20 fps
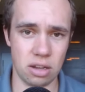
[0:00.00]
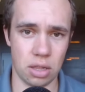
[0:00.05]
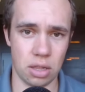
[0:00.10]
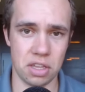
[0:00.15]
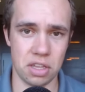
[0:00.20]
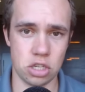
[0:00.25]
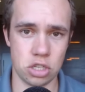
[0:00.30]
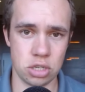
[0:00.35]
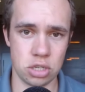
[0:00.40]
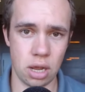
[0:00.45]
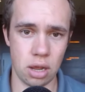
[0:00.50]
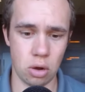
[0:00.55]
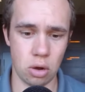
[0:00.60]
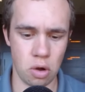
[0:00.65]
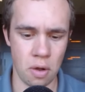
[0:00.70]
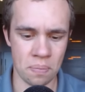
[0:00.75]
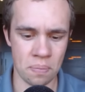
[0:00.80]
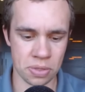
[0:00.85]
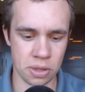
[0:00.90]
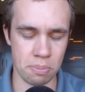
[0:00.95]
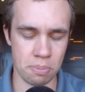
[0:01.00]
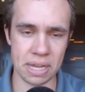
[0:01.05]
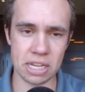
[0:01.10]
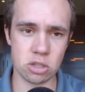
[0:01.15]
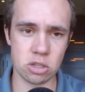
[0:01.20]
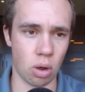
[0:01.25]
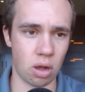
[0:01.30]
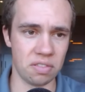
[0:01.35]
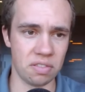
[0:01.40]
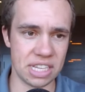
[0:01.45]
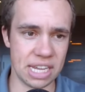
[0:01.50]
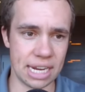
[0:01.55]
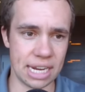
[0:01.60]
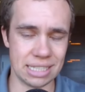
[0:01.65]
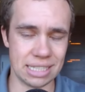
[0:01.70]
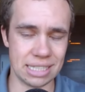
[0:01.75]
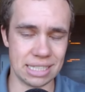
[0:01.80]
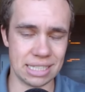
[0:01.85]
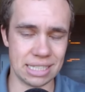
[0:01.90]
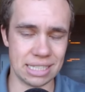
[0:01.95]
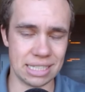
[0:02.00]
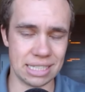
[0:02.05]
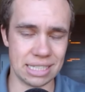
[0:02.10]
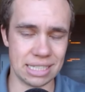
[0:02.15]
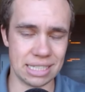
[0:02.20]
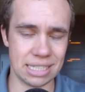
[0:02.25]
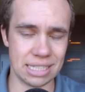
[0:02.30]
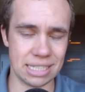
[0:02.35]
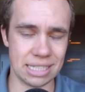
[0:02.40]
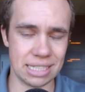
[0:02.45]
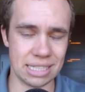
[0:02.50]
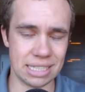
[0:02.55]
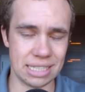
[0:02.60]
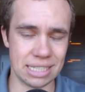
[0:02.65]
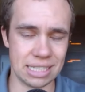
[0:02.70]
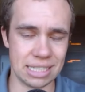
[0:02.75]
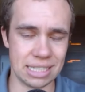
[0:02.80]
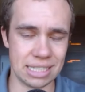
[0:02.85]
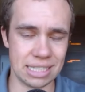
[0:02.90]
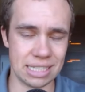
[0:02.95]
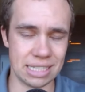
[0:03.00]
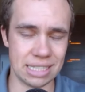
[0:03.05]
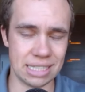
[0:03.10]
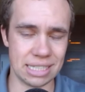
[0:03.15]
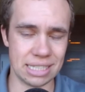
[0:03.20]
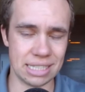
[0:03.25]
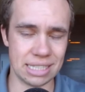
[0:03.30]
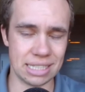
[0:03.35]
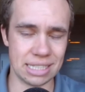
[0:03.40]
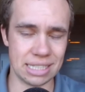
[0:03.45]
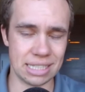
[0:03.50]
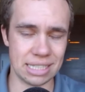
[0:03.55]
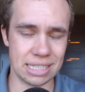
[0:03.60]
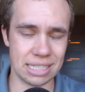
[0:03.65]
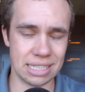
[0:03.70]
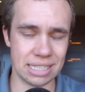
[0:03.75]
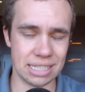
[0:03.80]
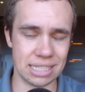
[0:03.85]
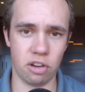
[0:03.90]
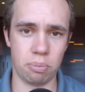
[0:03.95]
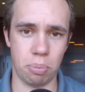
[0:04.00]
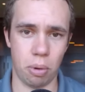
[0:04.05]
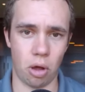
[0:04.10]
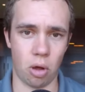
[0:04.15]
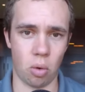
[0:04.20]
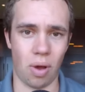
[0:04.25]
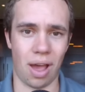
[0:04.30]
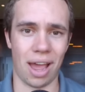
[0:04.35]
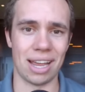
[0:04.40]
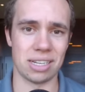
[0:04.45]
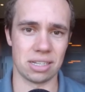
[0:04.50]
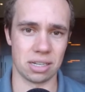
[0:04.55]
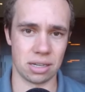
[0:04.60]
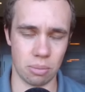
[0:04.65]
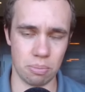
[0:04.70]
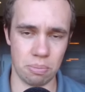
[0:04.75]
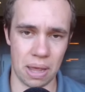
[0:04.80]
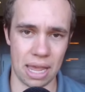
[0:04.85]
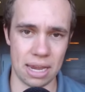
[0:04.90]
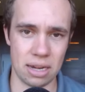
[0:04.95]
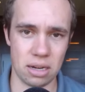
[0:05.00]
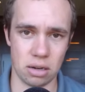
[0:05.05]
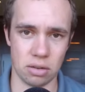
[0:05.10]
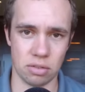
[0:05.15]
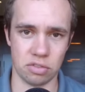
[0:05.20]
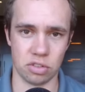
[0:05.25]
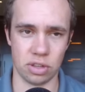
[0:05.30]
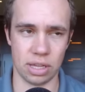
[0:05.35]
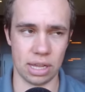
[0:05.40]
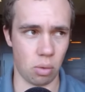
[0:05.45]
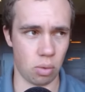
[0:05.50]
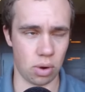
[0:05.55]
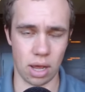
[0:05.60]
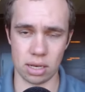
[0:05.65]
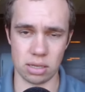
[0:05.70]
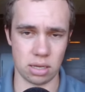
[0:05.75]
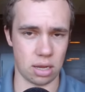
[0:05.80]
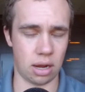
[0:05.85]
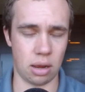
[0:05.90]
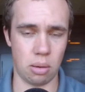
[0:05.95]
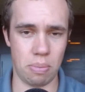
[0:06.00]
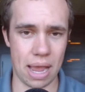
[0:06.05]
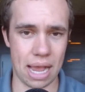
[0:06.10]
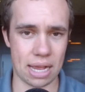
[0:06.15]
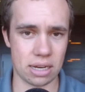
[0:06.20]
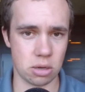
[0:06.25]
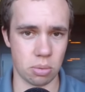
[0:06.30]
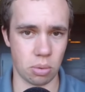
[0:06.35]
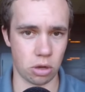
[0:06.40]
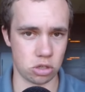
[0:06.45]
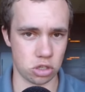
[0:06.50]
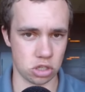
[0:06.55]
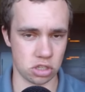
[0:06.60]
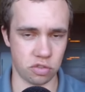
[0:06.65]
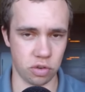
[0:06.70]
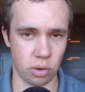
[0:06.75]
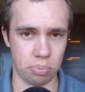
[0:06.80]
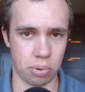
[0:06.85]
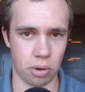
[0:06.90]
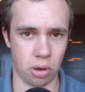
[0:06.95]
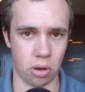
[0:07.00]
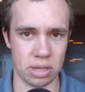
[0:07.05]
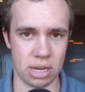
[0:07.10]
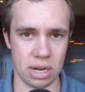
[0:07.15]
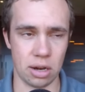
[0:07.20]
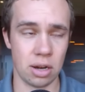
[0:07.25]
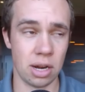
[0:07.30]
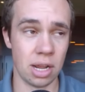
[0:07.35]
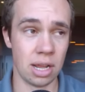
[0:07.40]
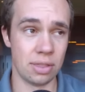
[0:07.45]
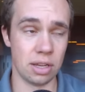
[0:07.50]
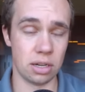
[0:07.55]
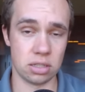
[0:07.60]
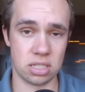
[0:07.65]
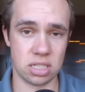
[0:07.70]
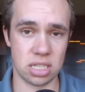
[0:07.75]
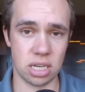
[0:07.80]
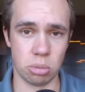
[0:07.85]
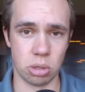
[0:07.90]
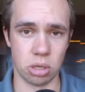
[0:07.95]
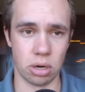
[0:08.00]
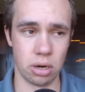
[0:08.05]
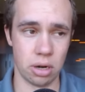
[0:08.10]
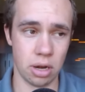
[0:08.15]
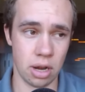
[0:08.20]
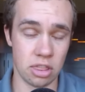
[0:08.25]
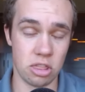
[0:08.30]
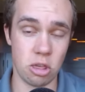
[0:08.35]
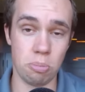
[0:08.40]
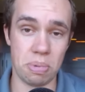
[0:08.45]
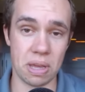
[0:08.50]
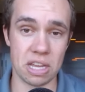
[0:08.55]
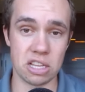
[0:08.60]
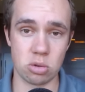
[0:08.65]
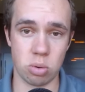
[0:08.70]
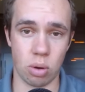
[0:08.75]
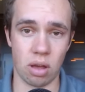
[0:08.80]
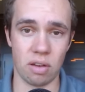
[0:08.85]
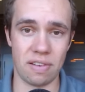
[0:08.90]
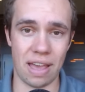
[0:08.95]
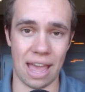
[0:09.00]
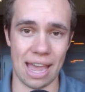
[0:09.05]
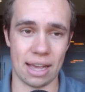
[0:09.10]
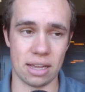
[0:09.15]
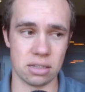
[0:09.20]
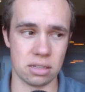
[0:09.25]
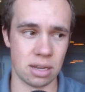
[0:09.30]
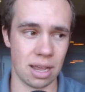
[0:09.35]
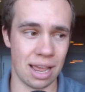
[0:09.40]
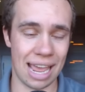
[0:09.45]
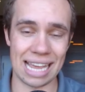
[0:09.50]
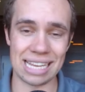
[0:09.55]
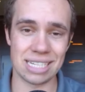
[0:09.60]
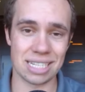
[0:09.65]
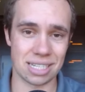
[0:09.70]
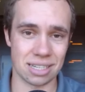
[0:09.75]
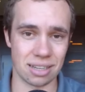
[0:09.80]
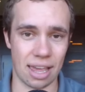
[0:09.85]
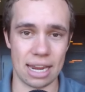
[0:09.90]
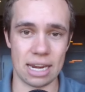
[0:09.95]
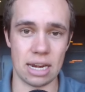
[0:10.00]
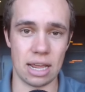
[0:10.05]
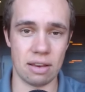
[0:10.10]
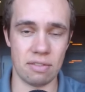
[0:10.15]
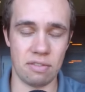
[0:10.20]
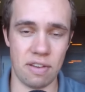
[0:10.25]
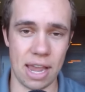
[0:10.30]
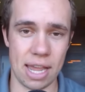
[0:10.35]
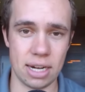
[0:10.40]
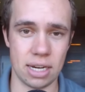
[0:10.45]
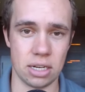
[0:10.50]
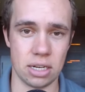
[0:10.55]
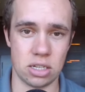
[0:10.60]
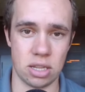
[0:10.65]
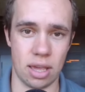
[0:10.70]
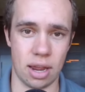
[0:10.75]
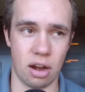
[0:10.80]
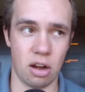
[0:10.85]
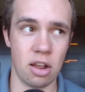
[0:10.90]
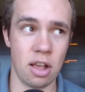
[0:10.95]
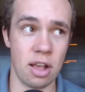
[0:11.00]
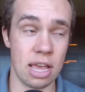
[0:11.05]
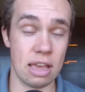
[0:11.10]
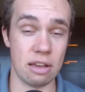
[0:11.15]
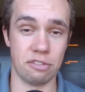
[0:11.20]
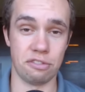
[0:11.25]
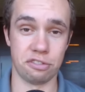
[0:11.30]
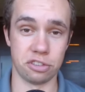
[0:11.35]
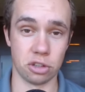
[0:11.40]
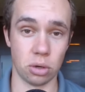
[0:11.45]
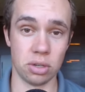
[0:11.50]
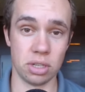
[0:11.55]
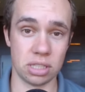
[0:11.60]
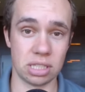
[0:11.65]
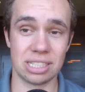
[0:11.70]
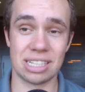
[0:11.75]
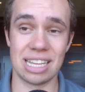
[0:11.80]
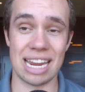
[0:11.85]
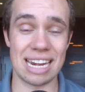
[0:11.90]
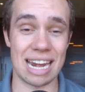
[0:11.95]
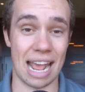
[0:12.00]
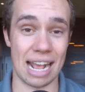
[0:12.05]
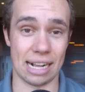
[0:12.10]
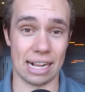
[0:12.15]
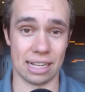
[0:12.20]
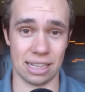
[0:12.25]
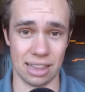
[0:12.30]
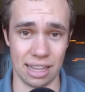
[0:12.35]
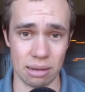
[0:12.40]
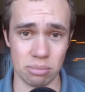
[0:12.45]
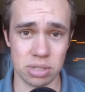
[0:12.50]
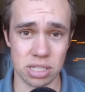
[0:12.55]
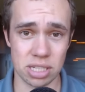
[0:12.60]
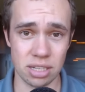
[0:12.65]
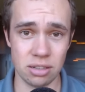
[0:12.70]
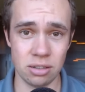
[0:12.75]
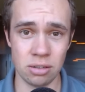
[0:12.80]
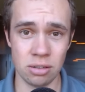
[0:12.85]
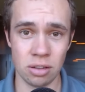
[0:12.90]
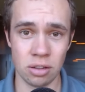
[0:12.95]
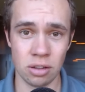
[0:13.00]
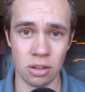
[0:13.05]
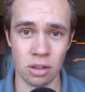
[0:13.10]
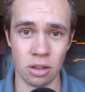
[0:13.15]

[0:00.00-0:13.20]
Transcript: on this show, the Big twelve and the A C C are in a similar camp football-wise, competitively. And we're not talking basketball, just football here. They're similar. The Big twelve has a slight advantage there. If Florida State and Clemson